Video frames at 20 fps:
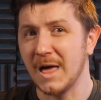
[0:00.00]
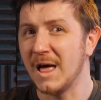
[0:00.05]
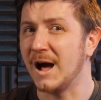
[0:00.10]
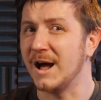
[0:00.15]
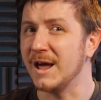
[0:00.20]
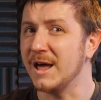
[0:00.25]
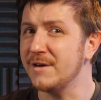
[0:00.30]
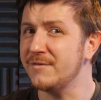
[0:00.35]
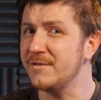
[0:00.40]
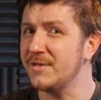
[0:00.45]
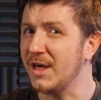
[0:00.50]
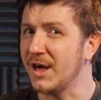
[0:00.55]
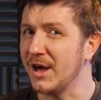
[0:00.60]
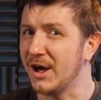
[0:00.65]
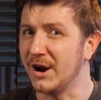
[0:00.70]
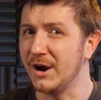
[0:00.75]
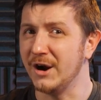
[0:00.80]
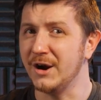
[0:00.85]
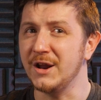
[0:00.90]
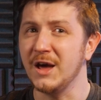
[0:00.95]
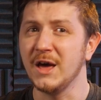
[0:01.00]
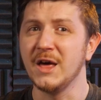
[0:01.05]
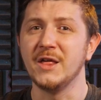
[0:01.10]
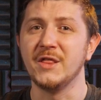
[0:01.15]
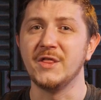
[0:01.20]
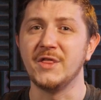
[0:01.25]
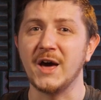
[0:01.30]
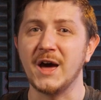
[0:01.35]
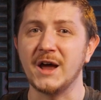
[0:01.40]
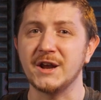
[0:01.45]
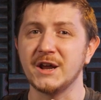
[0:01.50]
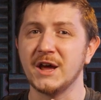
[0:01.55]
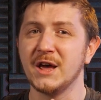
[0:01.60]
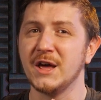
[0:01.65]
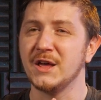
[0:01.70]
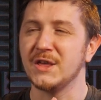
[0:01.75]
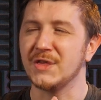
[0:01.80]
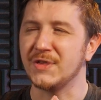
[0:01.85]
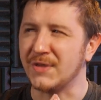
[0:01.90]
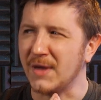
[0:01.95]
I even heard that
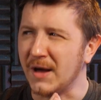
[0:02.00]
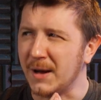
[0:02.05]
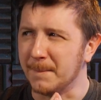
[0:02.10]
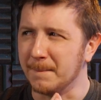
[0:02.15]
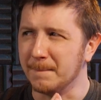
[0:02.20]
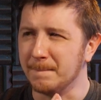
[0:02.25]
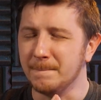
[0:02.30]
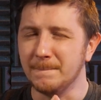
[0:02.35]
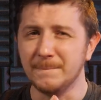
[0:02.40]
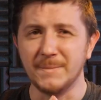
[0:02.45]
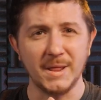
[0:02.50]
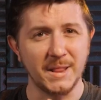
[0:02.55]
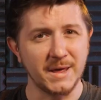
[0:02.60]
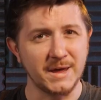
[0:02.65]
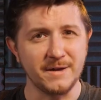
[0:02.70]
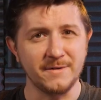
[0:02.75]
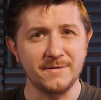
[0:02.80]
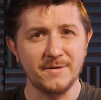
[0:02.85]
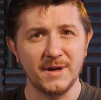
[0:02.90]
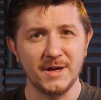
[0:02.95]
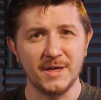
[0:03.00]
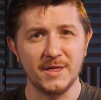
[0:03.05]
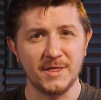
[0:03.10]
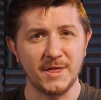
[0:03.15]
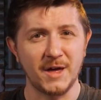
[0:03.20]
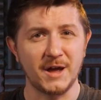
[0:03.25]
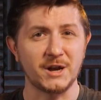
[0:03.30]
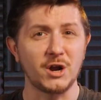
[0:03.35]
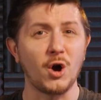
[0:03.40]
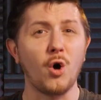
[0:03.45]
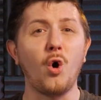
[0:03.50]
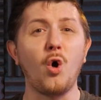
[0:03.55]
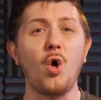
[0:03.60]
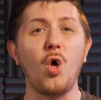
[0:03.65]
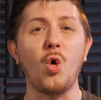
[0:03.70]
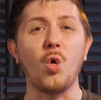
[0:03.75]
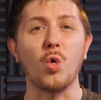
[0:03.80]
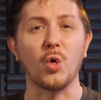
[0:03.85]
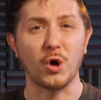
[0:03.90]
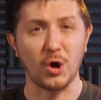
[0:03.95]
some believe that
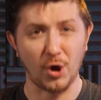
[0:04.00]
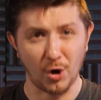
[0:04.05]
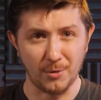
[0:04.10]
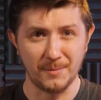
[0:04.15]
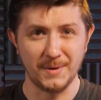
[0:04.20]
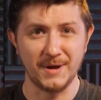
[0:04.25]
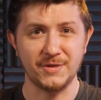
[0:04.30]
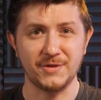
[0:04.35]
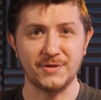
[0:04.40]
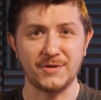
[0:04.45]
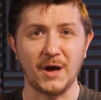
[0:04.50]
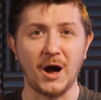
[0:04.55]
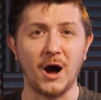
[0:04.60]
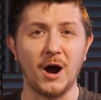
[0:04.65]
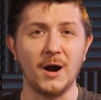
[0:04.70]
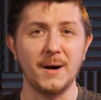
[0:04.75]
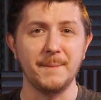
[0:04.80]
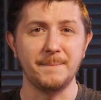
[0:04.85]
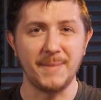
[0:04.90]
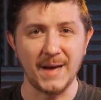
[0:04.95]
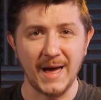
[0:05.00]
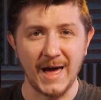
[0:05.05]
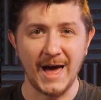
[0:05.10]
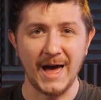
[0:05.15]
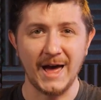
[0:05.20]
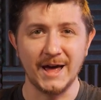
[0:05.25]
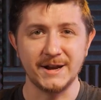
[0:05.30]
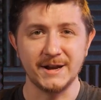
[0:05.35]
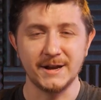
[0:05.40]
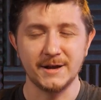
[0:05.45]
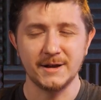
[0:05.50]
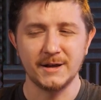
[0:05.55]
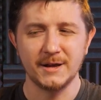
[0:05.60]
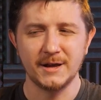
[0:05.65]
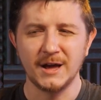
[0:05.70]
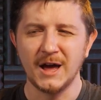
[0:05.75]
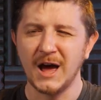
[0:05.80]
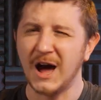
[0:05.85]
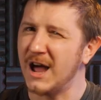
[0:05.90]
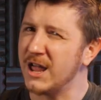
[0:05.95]
all comments are bad.
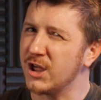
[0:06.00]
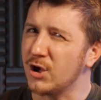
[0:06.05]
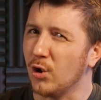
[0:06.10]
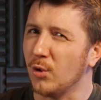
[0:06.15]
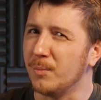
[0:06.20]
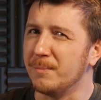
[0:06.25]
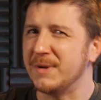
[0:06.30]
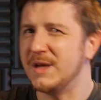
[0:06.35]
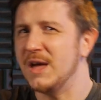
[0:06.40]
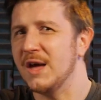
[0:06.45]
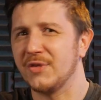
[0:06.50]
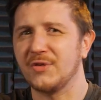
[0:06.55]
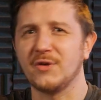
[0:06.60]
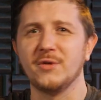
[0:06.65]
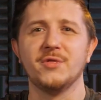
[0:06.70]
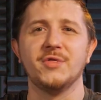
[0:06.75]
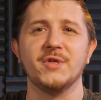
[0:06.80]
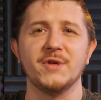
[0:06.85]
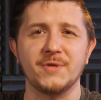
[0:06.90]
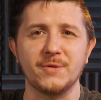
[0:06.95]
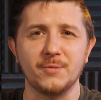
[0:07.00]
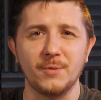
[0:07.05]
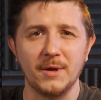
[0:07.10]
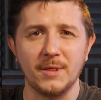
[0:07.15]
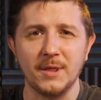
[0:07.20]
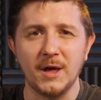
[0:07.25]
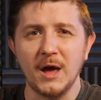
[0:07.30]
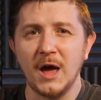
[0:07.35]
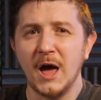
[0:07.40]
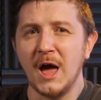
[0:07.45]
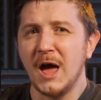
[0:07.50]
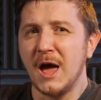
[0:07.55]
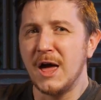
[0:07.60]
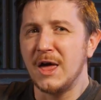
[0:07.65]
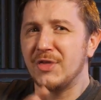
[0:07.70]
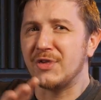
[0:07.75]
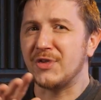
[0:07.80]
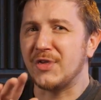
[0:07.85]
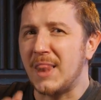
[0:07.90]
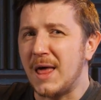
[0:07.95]
I call BS on this one.
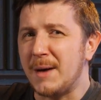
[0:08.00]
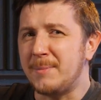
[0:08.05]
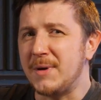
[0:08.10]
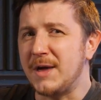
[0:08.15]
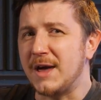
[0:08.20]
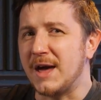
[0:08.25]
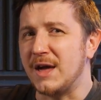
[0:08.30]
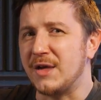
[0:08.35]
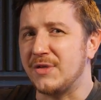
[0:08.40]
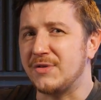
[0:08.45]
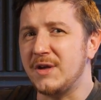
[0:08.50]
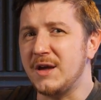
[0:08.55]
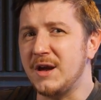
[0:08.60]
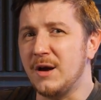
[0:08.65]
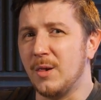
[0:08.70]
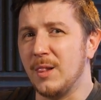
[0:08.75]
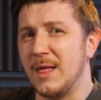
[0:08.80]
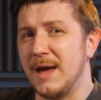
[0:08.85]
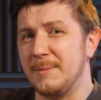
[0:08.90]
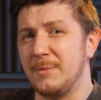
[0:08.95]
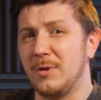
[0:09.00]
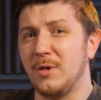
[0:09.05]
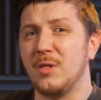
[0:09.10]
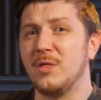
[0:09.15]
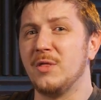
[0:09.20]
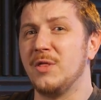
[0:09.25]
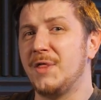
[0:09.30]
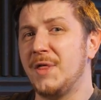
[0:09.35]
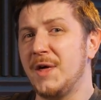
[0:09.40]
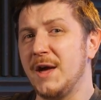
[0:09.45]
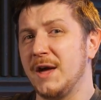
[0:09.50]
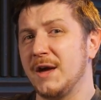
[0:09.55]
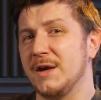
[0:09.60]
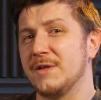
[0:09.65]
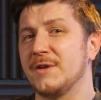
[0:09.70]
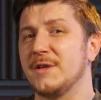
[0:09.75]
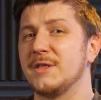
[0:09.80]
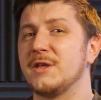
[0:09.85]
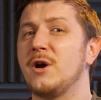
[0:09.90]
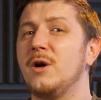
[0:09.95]
Slapping a single label on
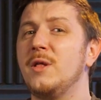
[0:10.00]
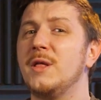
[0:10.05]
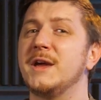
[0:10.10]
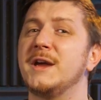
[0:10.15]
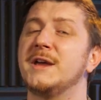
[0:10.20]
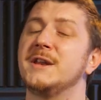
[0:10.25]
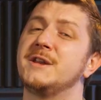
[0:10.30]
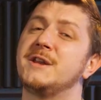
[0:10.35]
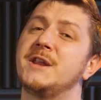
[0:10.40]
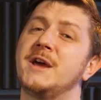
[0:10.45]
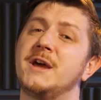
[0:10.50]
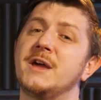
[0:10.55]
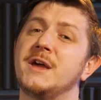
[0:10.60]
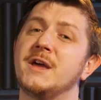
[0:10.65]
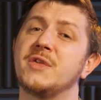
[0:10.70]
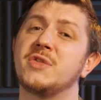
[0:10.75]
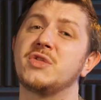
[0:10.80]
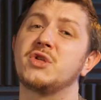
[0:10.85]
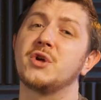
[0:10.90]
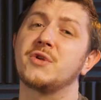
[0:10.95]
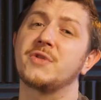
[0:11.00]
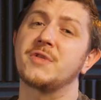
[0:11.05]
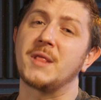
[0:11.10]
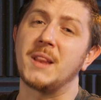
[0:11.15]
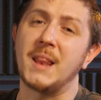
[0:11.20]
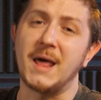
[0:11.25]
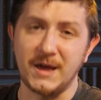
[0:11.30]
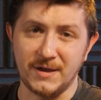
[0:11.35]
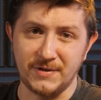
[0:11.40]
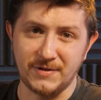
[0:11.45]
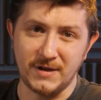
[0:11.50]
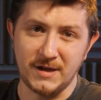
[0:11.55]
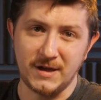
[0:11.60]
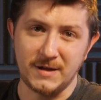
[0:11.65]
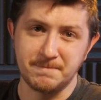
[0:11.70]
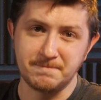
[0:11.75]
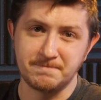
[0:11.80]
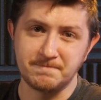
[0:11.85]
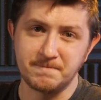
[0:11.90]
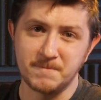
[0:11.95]
things and calling it a day is just lazy.
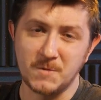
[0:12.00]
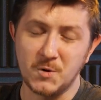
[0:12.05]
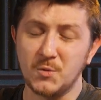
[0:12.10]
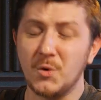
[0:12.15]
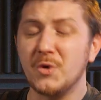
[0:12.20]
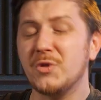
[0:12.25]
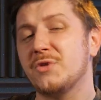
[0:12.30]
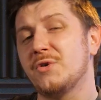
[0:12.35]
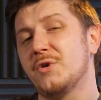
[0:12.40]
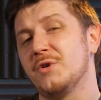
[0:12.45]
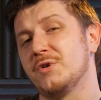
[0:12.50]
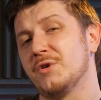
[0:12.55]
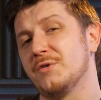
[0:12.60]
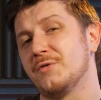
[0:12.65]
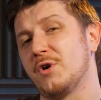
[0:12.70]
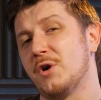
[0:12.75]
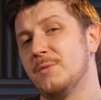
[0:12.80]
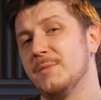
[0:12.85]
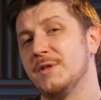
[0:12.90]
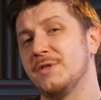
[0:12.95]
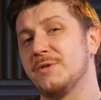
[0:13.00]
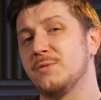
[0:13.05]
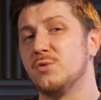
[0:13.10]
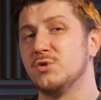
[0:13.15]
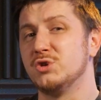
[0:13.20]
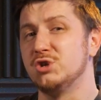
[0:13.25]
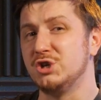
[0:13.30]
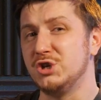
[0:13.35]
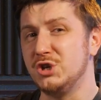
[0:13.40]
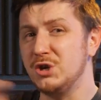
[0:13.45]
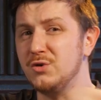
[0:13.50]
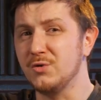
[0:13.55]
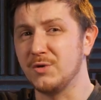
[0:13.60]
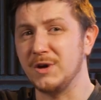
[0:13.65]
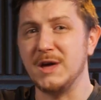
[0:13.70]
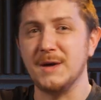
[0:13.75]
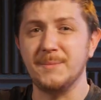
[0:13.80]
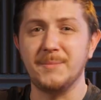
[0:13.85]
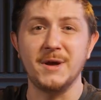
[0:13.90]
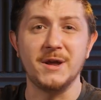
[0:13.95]
What sort of comments would you
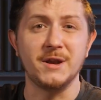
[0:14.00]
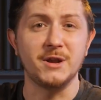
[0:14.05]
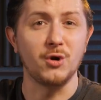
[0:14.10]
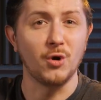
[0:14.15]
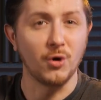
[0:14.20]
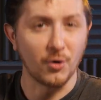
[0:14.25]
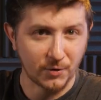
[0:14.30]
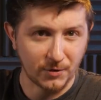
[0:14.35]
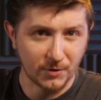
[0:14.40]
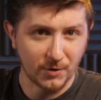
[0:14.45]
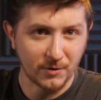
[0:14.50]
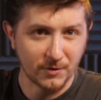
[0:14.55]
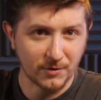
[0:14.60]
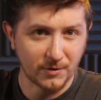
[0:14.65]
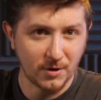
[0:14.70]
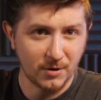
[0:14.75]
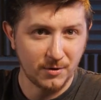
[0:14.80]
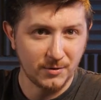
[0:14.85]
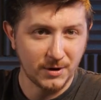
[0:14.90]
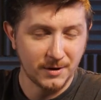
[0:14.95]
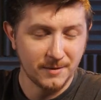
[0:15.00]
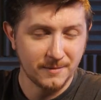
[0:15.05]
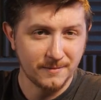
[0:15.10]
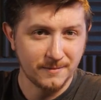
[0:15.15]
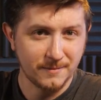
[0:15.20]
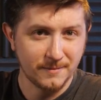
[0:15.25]
keep in your source code?